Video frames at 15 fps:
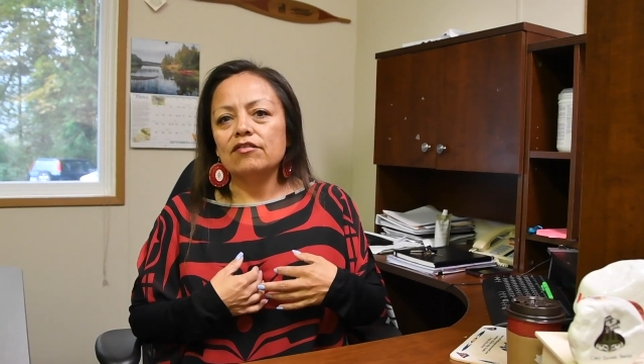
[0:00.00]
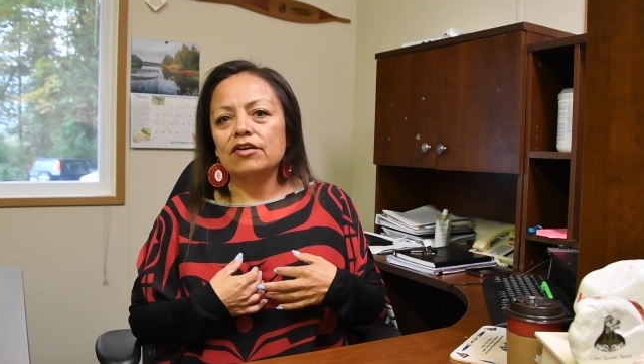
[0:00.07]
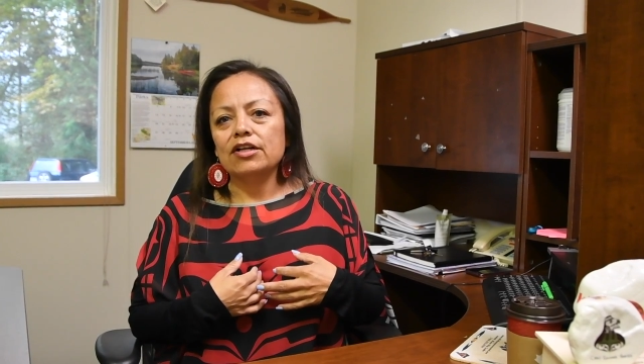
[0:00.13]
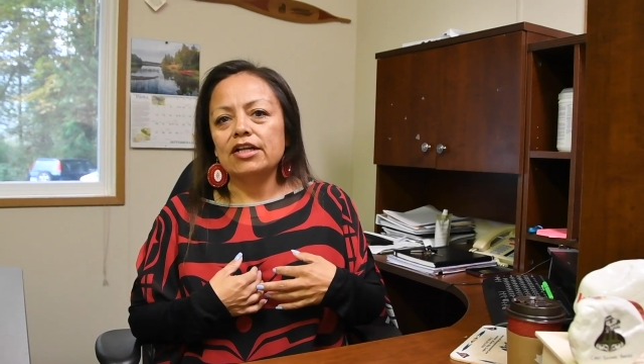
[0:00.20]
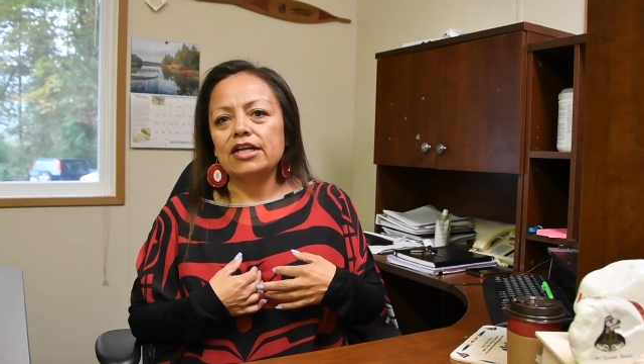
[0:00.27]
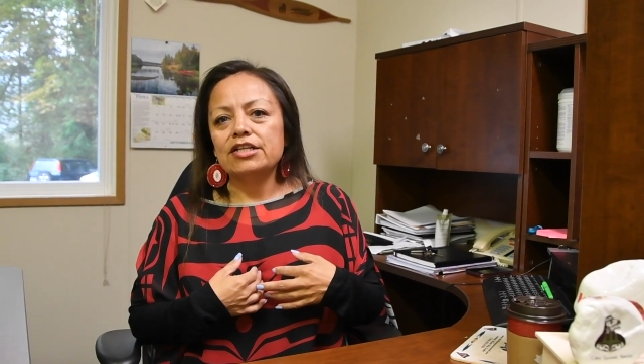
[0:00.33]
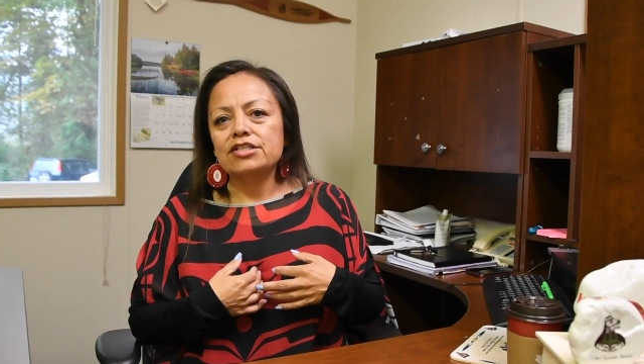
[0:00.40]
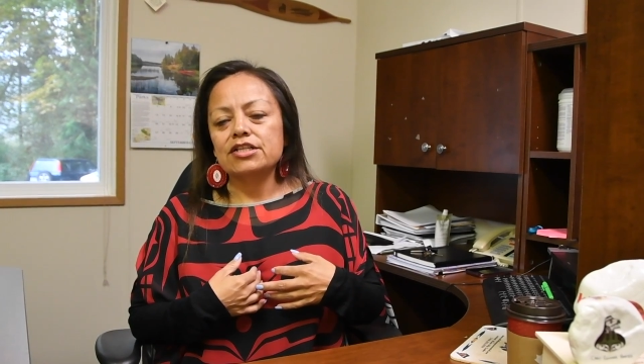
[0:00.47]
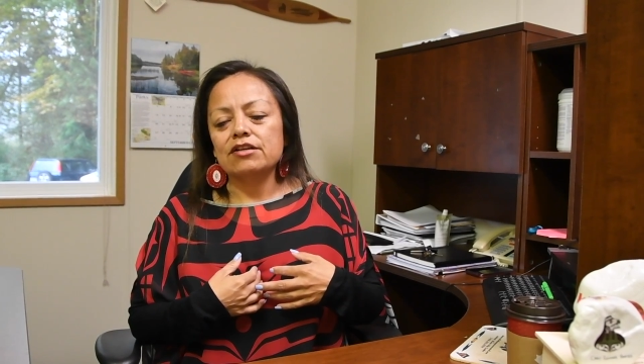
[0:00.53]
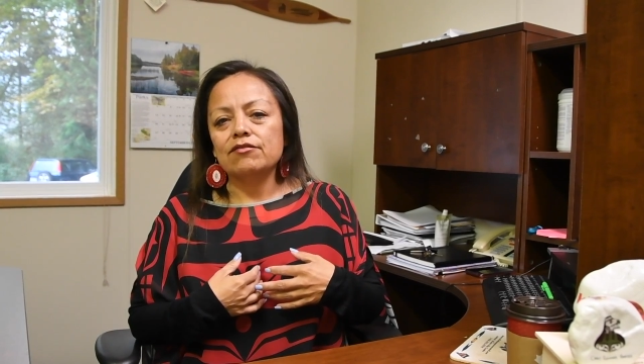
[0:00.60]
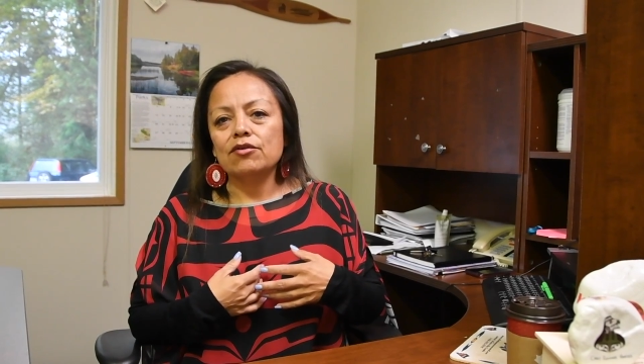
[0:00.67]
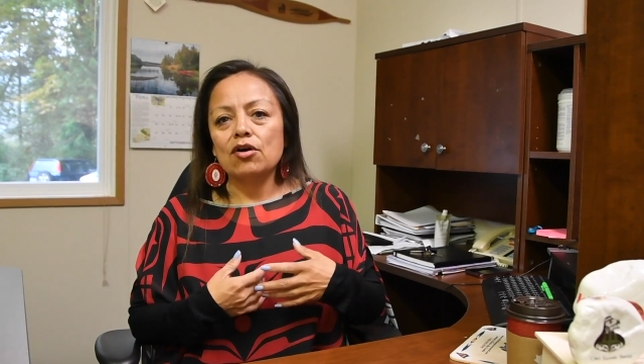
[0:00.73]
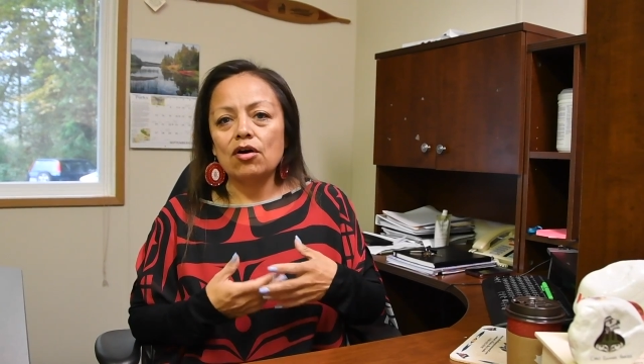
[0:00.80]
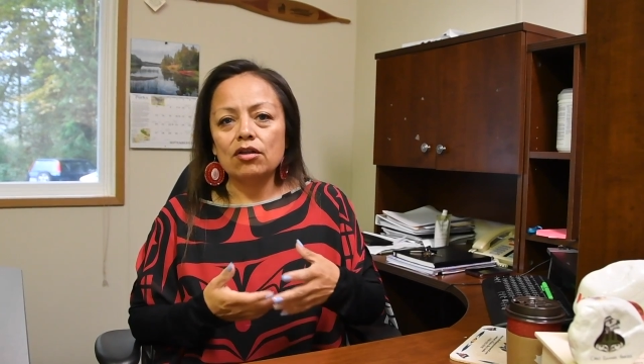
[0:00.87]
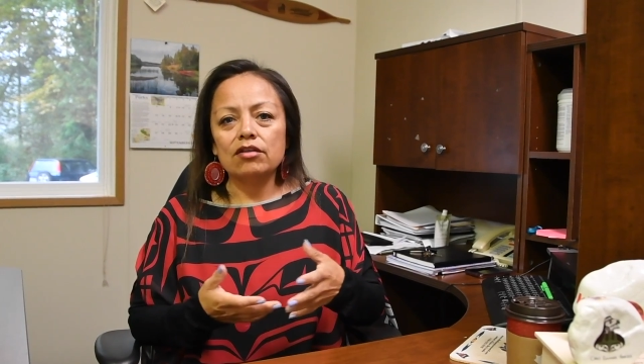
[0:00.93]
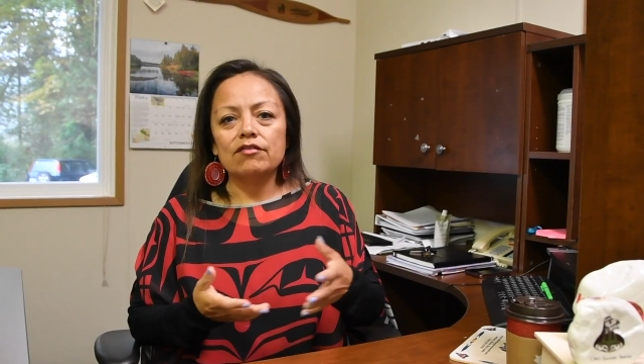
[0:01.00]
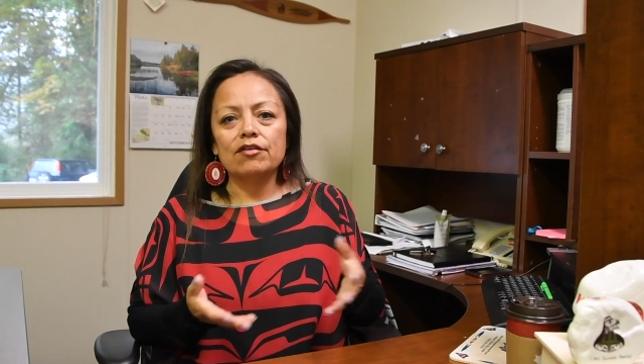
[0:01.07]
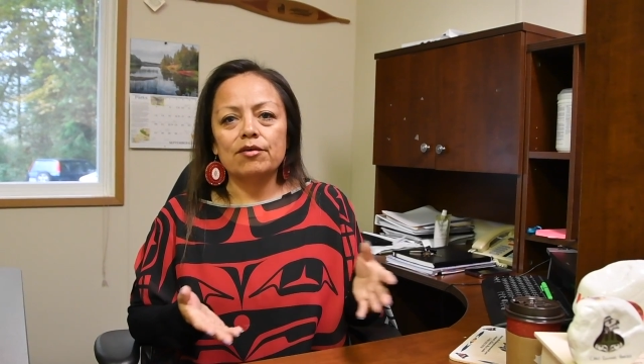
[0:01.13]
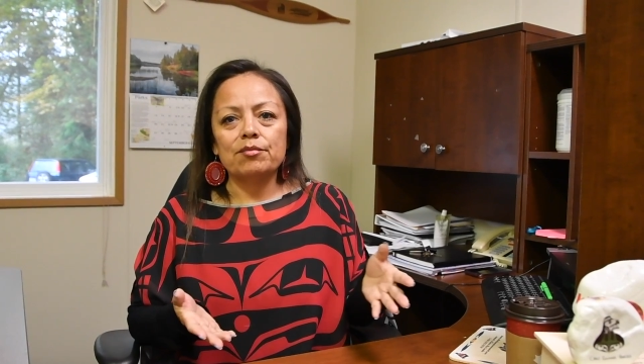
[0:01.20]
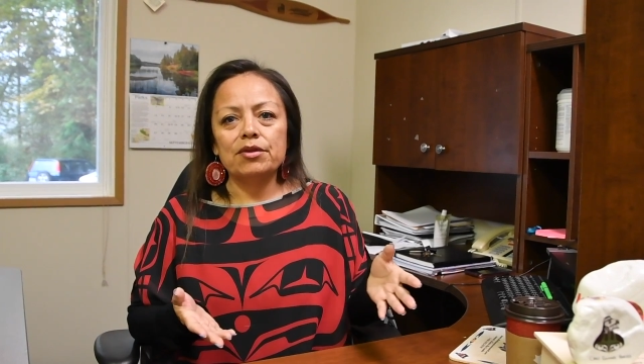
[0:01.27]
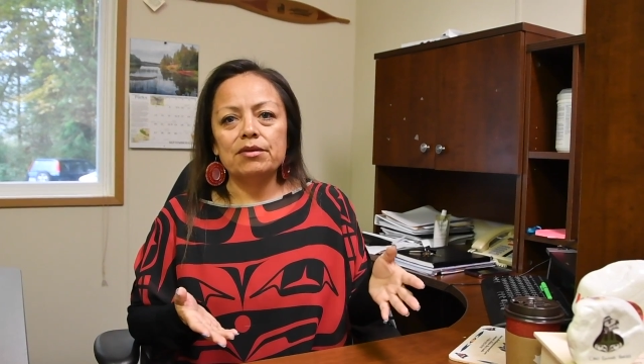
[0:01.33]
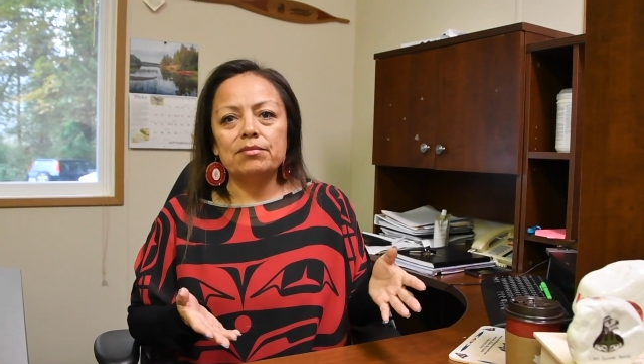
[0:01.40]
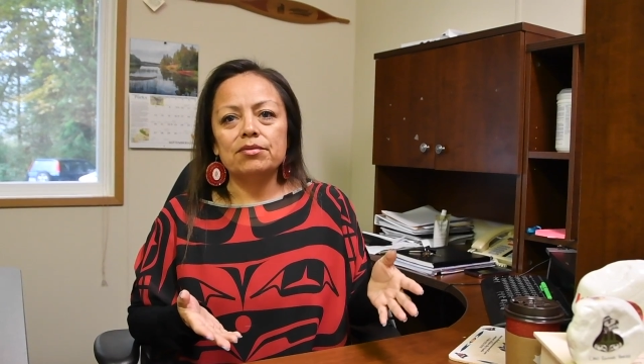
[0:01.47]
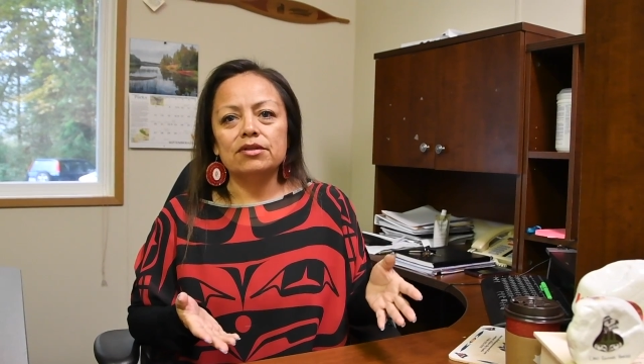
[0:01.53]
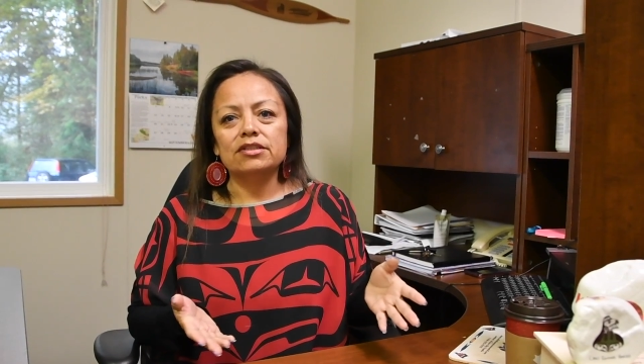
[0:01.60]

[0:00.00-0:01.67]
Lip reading: our nation, for all of our people,